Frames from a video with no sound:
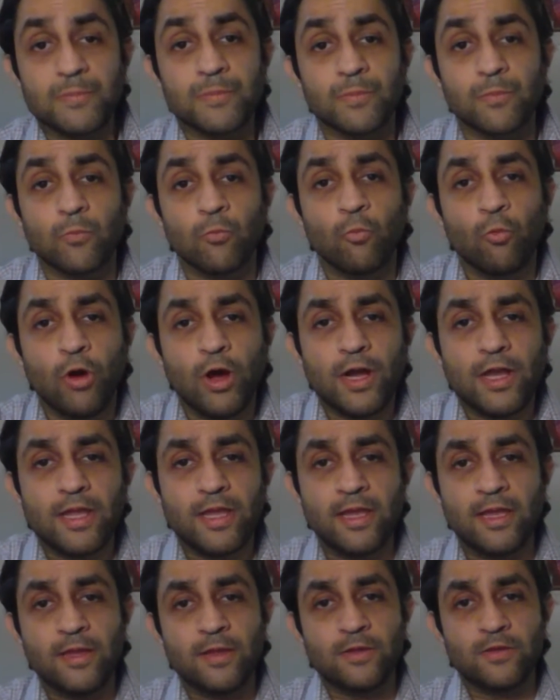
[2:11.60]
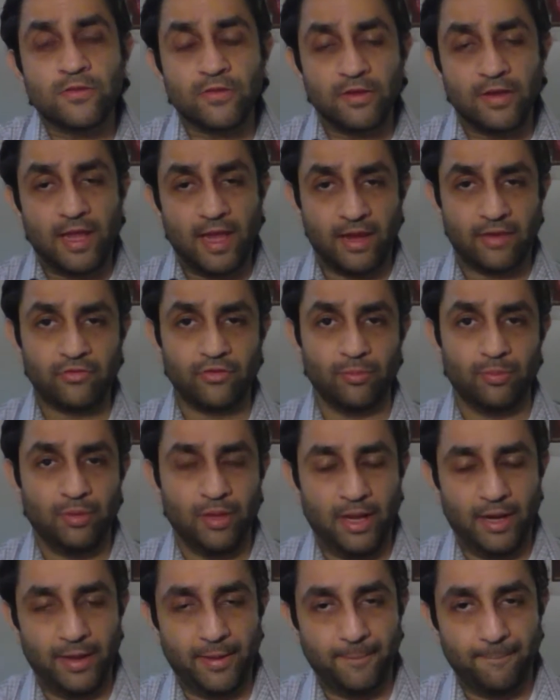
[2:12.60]
What is an
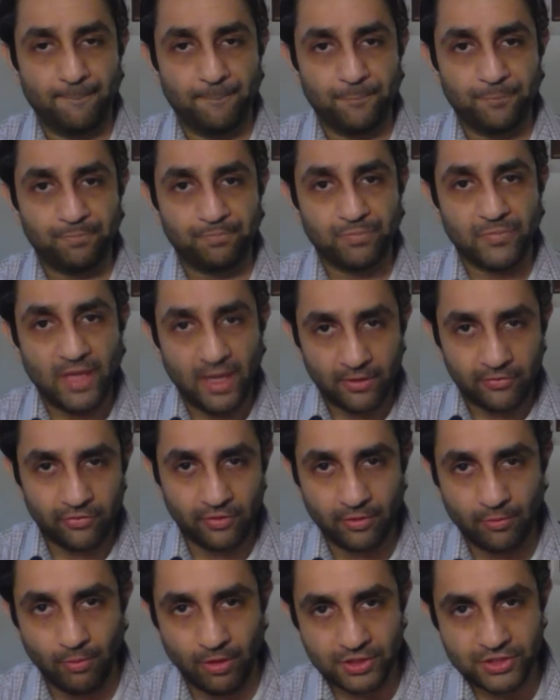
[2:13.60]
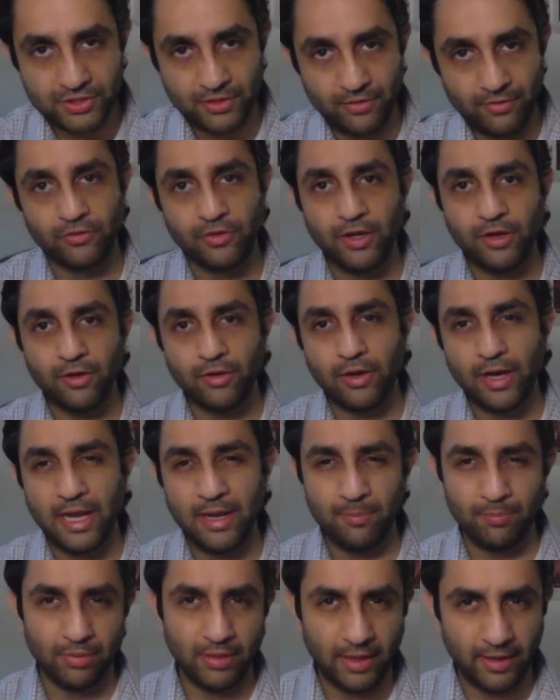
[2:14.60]
exoplanet? Excellent question. There are
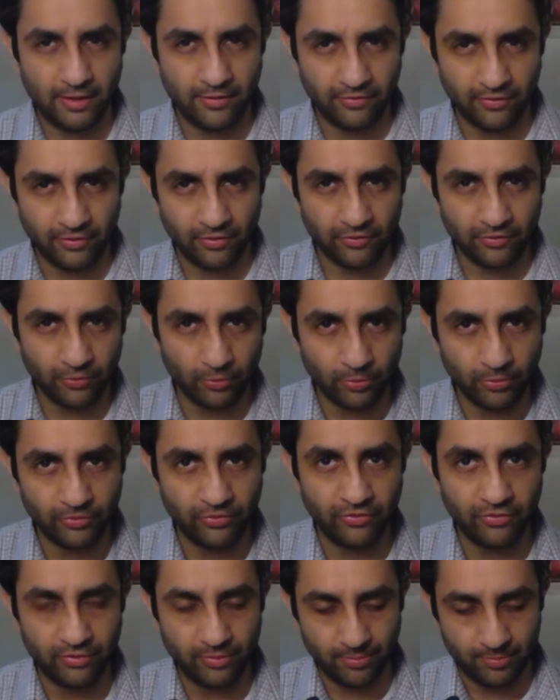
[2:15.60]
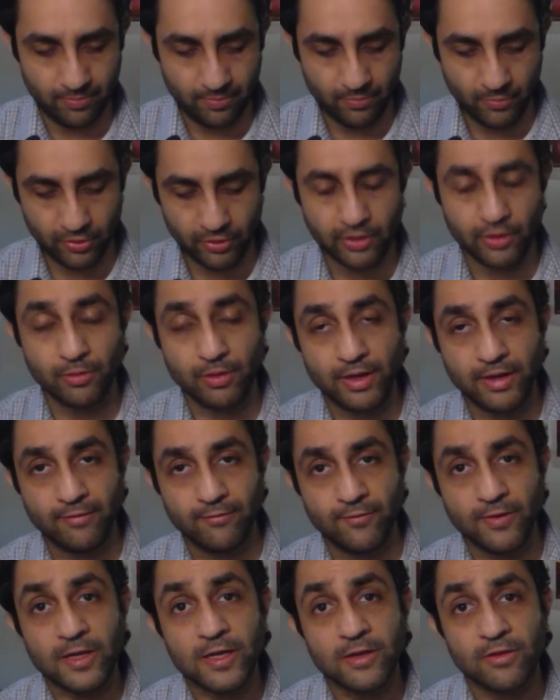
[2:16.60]
8 planets in our solar system: Mercury,
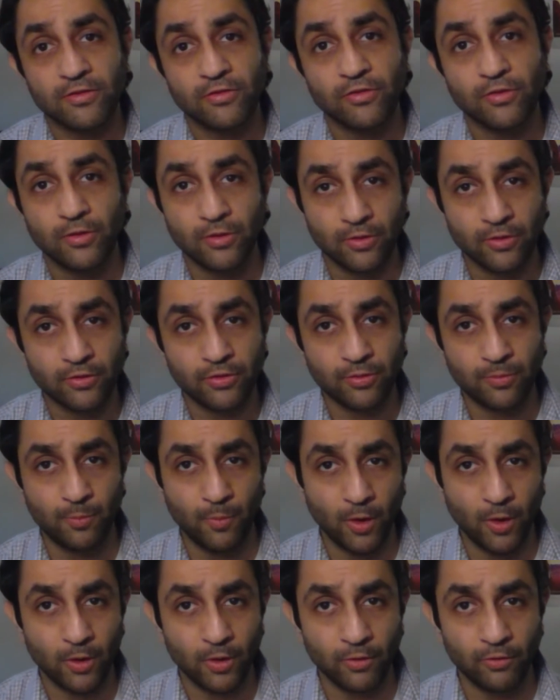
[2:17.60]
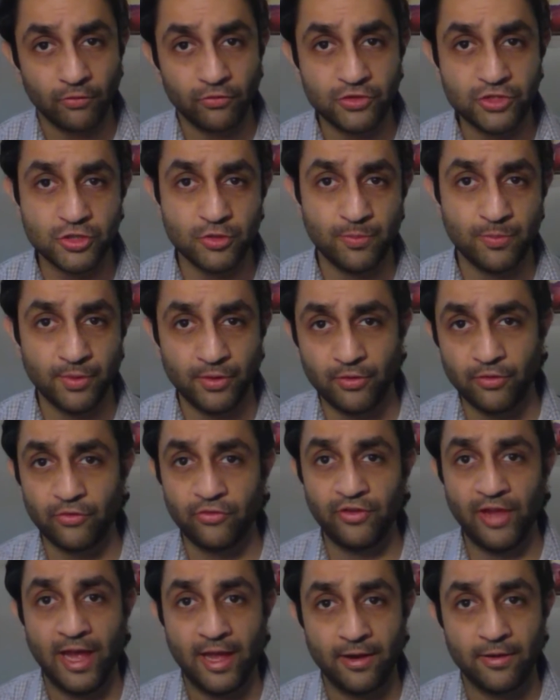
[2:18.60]
Venus, Earth, Mars, Jupiter,
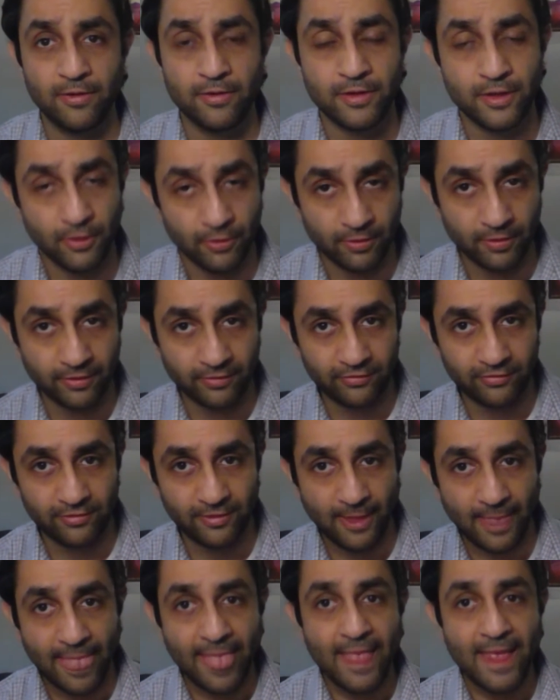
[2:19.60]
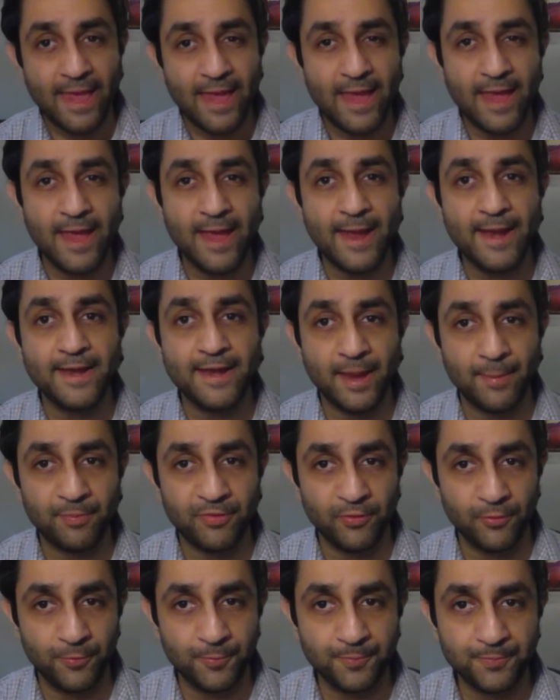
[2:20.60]
Saturn, Uranus, and
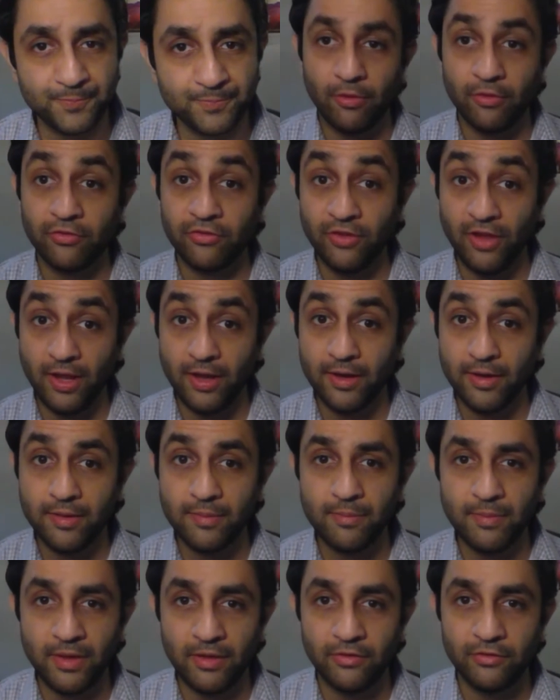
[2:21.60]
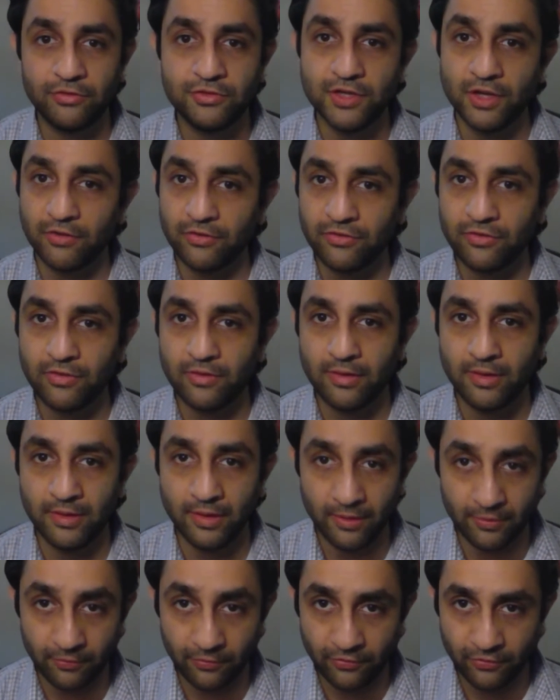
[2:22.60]
Neptune. Our sun is just
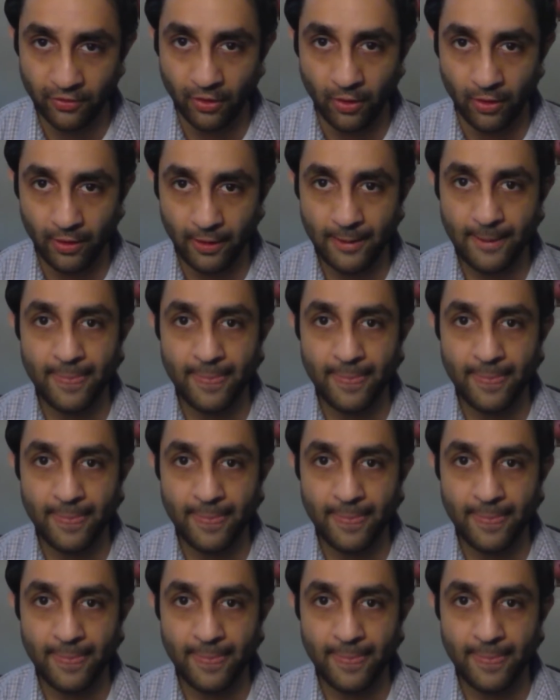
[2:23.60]
another star.